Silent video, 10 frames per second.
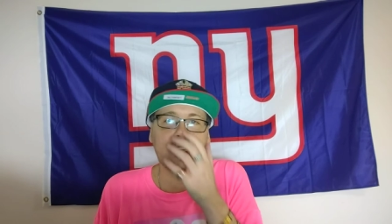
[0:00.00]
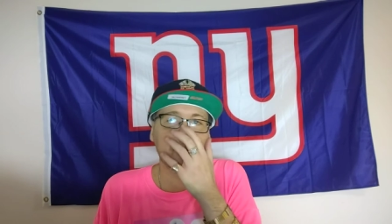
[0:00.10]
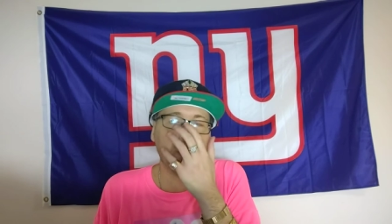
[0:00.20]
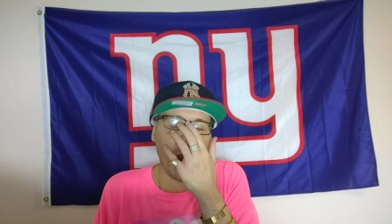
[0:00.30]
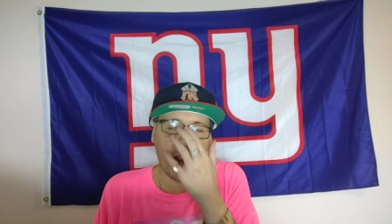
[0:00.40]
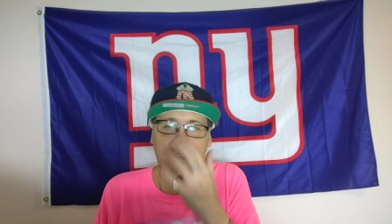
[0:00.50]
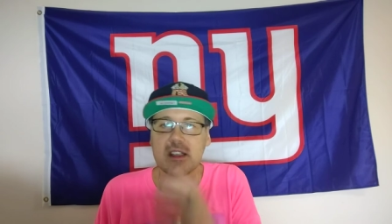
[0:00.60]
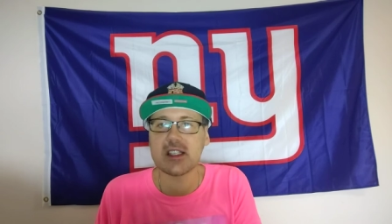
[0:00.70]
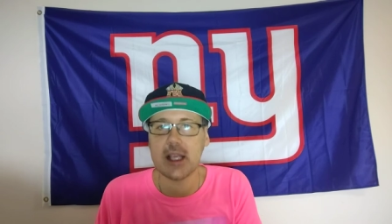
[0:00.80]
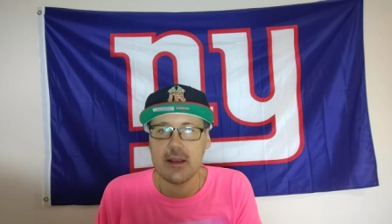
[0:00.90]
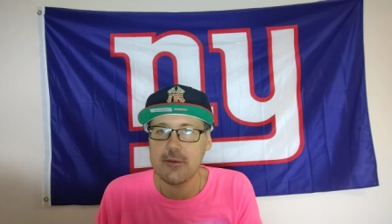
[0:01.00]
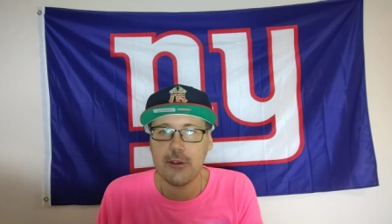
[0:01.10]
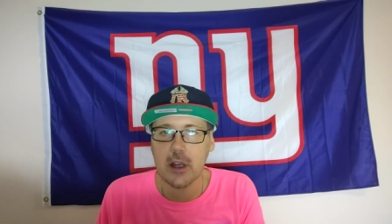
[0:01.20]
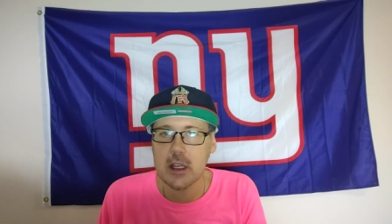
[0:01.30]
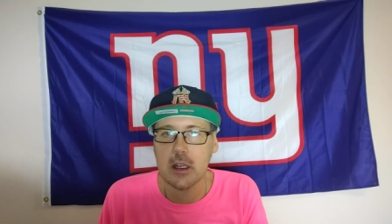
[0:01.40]
is buying the same
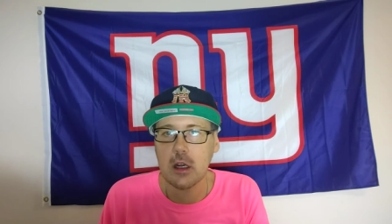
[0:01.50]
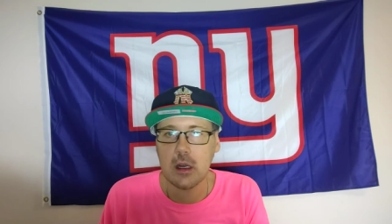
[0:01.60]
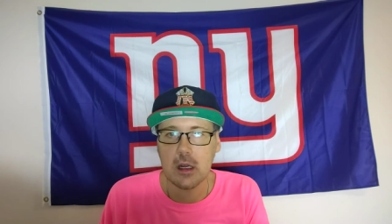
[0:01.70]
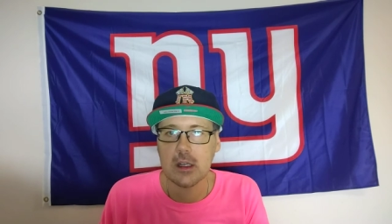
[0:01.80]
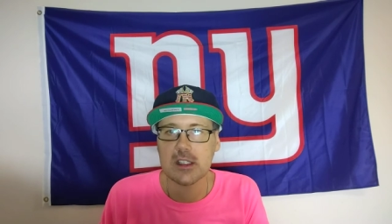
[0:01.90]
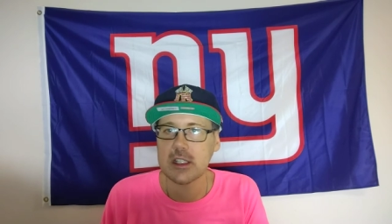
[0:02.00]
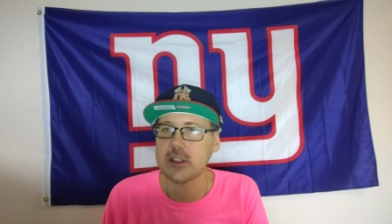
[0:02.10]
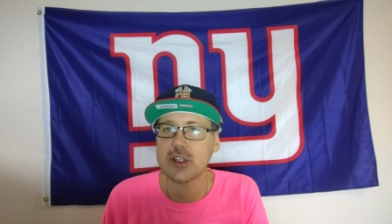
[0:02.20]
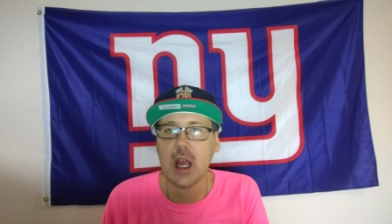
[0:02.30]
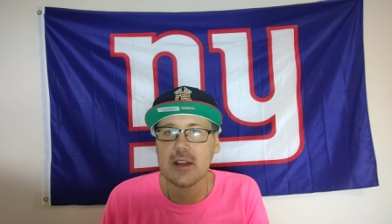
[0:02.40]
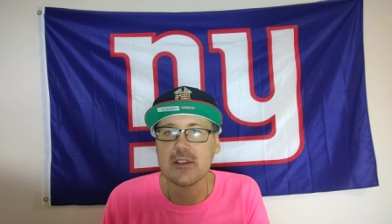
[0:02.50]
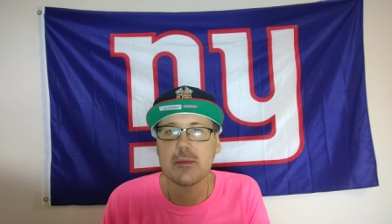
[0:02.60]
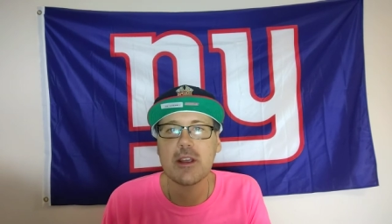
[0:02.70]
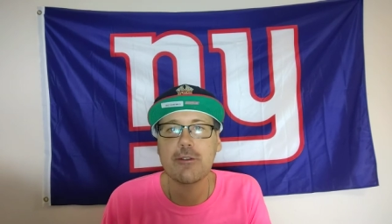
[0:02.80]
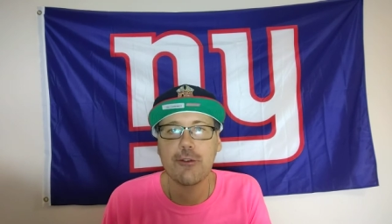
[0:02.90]
fucking cards, and it drives
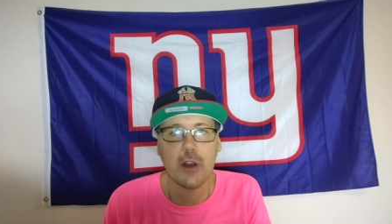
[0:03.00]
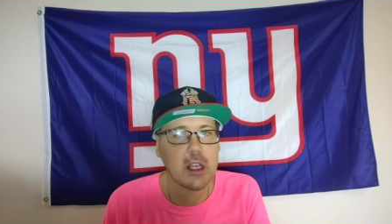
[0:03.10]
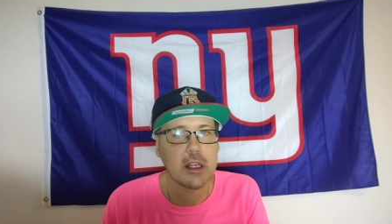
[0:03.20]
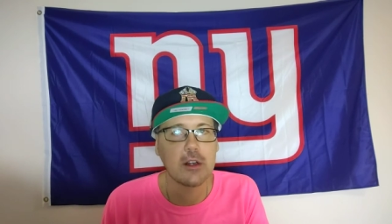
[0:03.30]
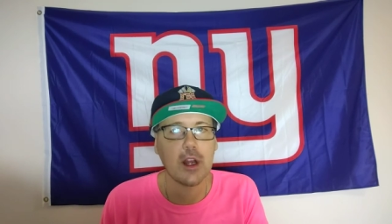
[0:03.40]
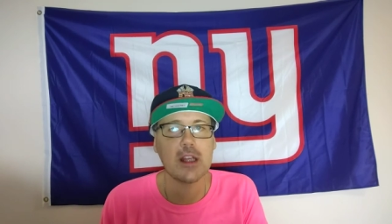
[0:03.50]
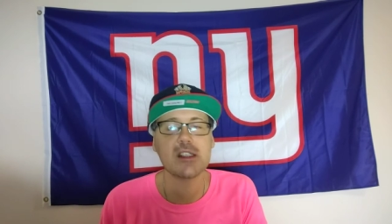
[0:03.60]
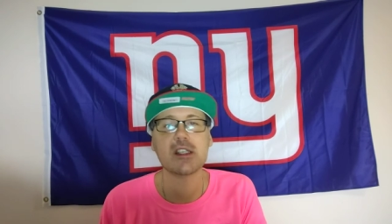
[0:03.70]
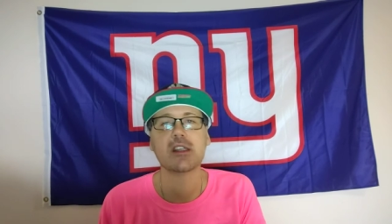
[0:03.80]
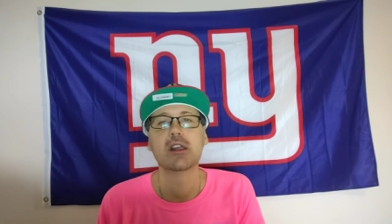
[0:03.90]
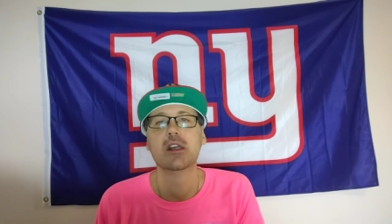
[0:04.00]
me fucking crazy.